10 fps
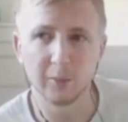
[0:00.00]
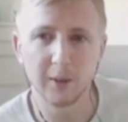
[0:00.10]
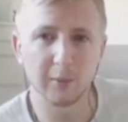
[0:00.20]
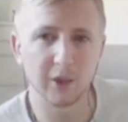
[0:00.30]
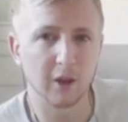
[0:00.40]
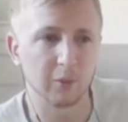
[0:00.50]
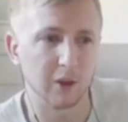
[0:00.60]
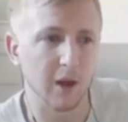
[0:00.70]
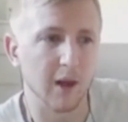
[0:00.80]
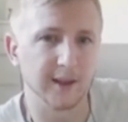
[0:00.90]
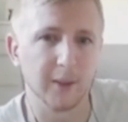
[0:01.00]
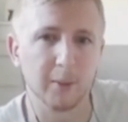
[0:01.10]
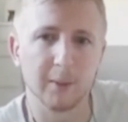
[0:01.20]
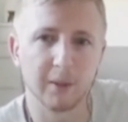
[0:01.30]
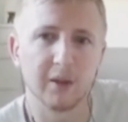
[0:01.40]
sometimes i don't like
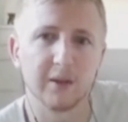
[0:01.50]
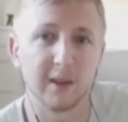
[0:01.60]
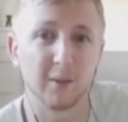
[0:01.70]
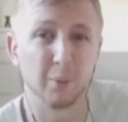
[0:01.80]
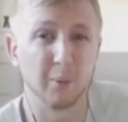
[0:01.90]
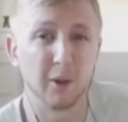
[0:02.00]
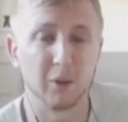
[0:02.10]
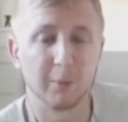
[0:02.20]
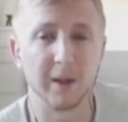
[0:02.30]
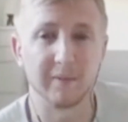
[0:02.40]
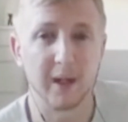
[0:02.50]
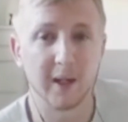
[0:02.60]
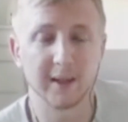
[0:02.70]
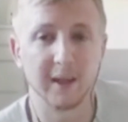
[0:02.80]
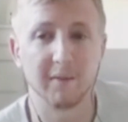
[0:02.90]
doing it because it can promote a bit of a
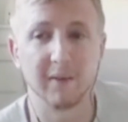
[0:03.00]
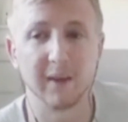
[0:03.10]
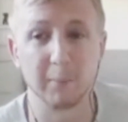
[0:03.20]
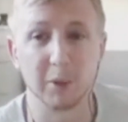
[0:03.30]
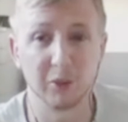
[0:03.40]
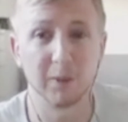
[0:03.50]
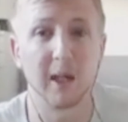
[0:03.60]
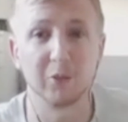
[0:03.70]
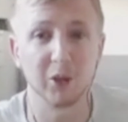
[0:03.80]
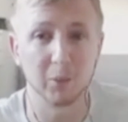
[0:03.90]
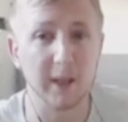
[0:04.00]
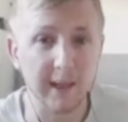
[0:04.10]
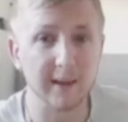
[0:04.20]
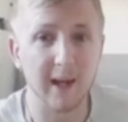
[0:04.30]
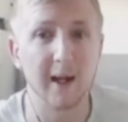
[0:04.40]
negative feeling but sometimes you
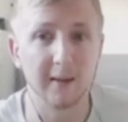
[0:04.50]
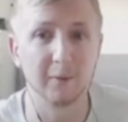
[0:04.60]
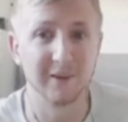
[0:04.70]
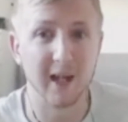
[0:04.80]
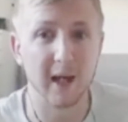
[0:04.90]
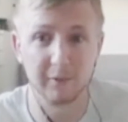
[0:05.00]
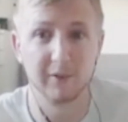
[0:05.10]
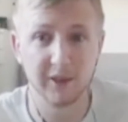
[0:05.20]
need that that